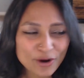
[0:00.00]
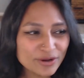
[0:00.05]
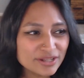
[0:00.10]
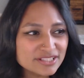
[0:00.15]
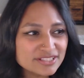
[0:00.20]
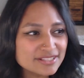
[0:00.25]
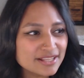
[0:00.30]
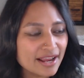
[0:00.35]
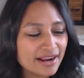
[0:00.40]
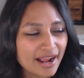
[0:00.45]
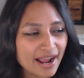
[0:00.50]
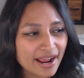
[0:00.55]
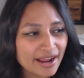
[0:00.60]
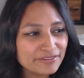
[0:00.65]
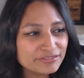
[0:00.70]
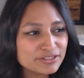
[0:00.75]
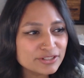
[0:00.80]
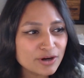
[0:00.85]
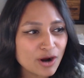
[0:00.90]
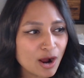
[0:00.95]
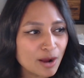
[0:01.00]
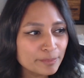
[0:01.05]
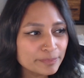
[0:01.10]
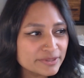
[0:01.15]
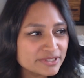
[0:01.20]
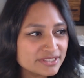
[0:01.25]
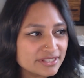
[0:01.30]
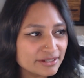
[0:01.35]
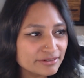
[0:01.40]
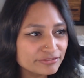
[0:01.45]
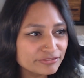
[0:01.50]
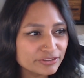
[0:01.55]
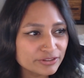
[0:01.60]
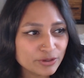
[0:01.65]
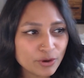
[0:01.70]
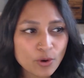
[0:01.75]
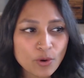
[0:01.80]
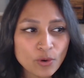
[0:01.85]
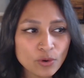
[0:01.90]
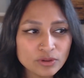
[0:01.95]
it's like I have to compensate for the
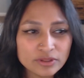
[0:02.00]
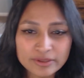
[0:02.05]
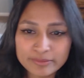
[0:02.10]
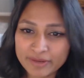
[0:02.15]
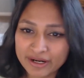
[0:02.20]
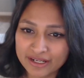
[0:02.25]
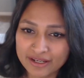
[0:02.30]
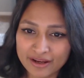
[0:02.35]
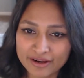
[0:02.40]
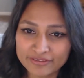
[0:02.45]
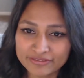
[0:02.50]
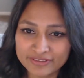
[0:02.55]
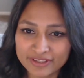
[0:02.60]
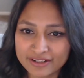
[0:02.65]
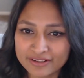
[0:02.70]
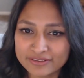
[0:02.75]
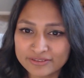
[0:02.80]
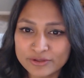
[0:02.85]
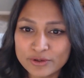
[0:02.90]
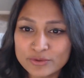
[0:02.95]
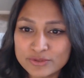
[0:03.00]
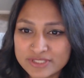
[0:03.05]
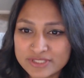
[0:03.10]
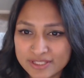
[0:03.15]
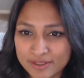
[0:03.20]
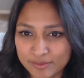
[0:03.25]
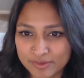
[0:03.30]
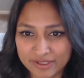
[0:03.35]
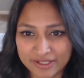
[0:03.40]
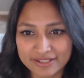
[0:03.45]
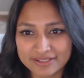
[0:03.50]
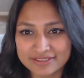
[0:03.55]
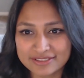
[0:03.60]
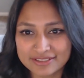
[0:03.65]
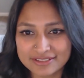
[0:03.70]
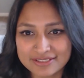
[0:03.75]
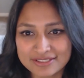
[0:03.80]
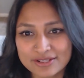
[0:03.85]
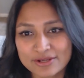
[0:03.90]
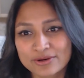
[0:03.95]
hole in my life that are no siblings.
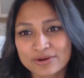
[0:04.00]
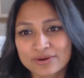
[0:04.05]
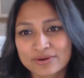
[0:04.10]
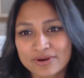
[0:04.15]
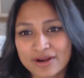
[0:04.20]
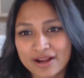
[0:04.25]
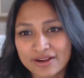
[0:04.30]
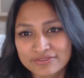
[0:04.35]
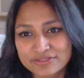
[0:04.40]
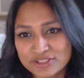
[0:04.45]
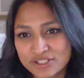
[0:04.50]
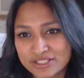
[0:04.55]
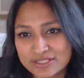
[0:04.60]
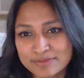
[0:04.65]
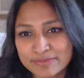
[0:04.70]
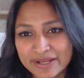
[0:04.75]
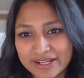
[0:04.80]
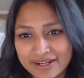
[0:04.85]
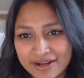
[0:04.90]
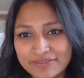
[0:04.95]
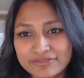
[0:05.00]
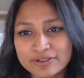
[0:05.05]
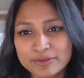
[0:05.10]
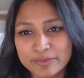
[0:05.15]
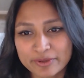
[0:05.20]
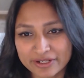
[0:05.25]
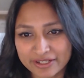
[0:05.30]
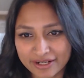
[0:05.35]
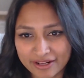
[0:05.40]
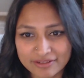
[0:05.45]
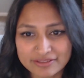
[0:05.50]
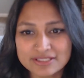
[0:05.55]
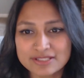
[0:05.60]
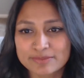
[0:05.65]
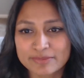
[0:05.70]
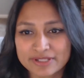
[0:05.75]
And so I've just made everybody else my